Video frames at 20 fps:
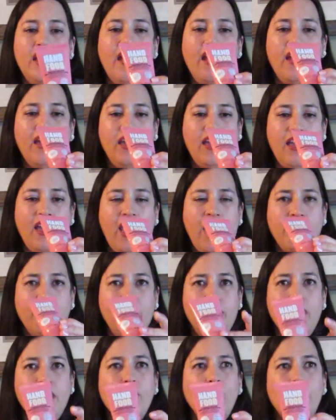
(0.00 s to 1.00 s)
I have, I
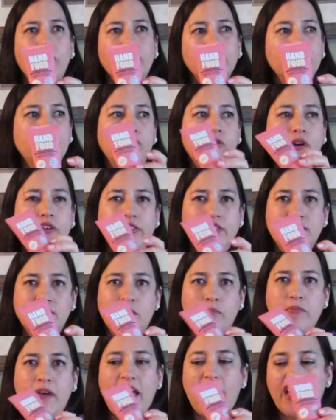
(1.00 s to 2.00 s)
think, one or two on these
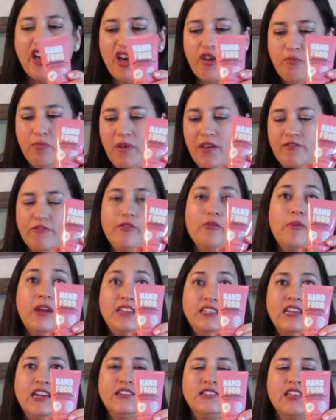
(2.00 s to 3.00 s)
on backup for my
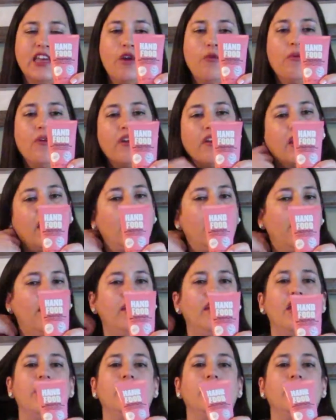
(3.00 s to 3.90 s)
desk at work, and